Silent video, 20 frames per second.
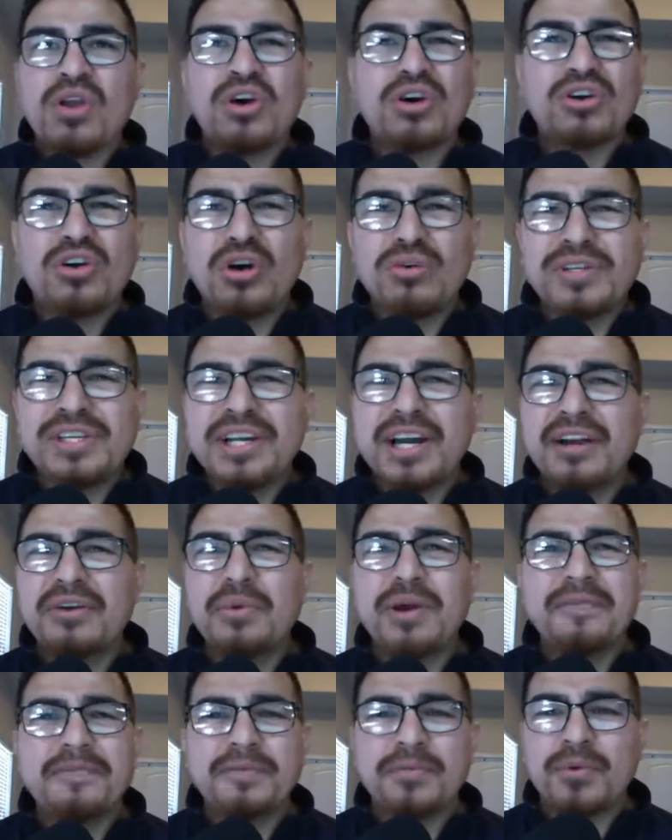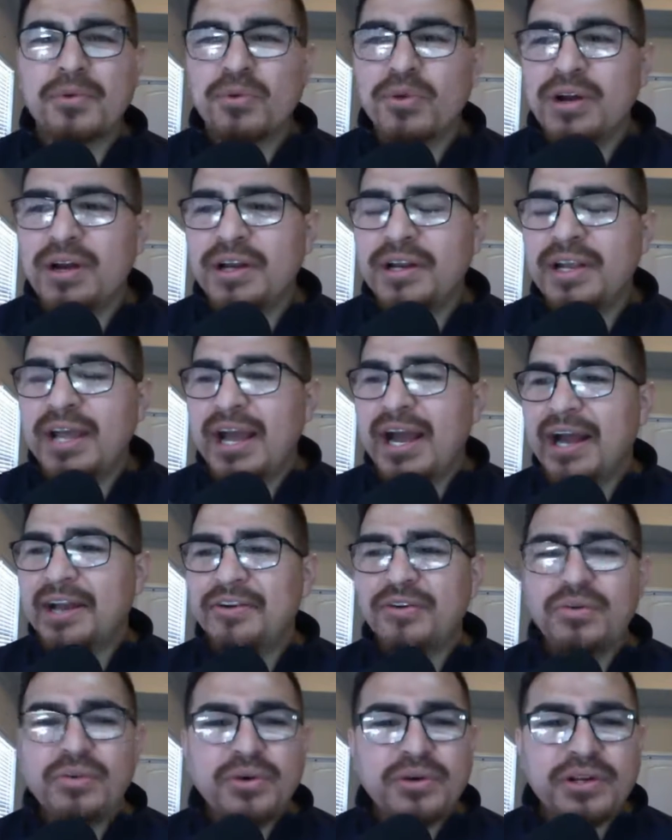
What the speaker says: Our coaching got away from the run. I know we